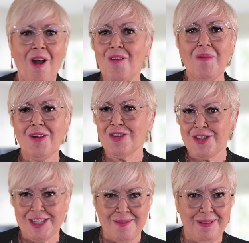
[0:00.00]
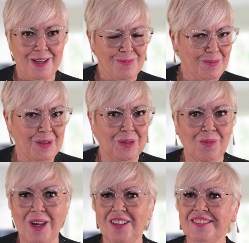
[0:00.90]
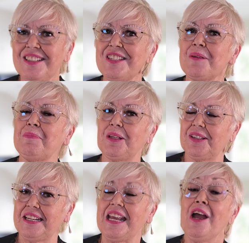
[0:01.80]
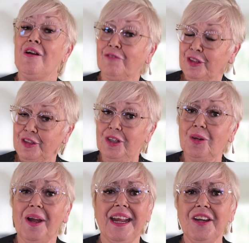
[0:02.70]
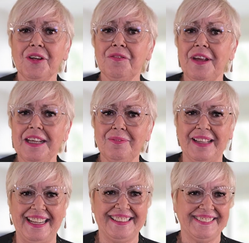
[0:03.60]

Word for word: Home ownership helps build wealth and stability for you and your family.